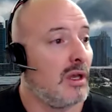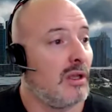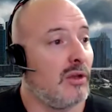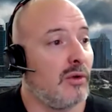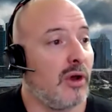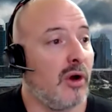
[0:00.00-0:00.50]

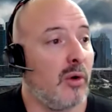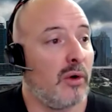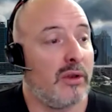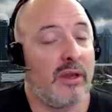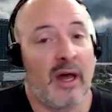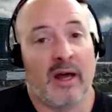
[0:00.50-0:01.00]
you know,
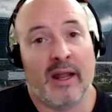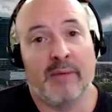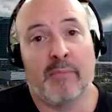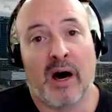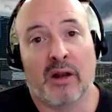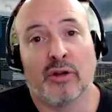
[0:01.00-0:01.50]
not a
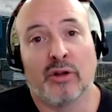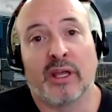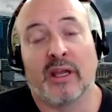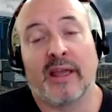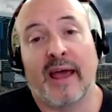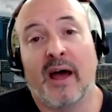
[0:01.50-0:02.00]
model
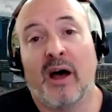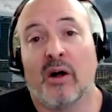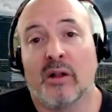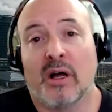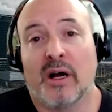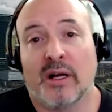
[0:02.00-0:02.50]
looking
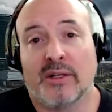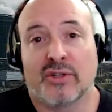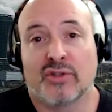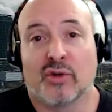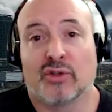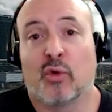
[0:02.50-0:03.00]
gal uh,
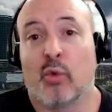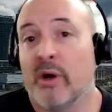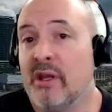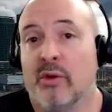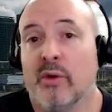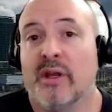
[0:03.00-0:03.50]
just sold
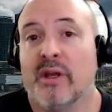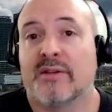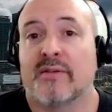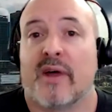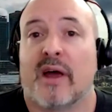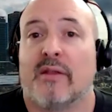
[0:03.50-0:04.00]
twenty units
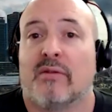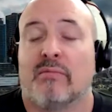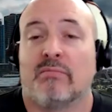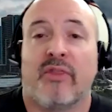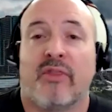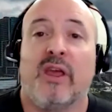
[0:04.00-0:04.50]
of that
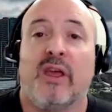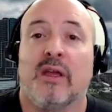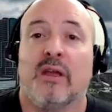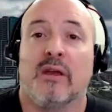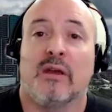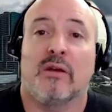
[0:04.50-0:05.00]

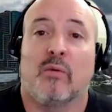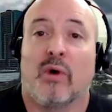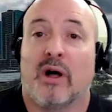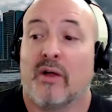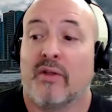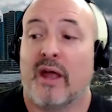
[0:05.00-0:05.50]
thing,
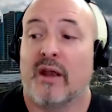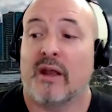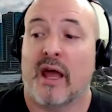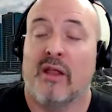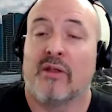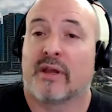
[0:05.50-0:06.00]
while that
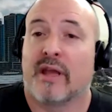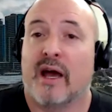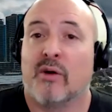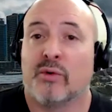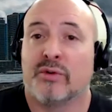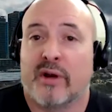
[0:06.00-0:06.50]
other
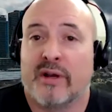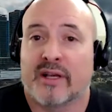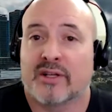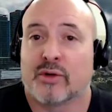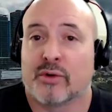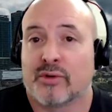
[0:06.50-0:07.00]
gal who was right
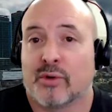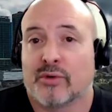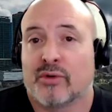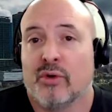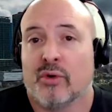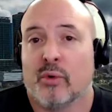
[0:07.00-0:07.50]
next to her sold
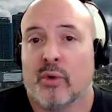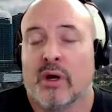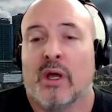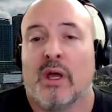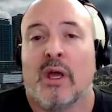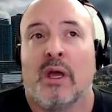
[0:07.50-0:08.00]
two."
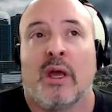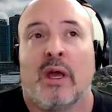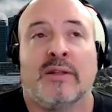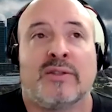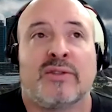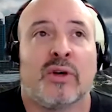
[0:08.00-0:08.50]

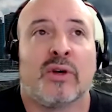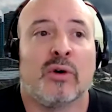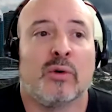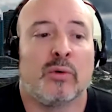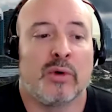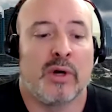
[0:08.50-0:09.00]
And
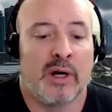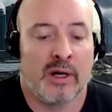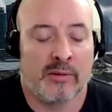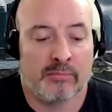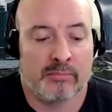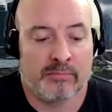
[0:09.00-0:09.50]
so
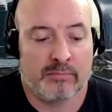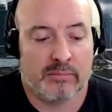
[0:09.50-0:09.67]
um,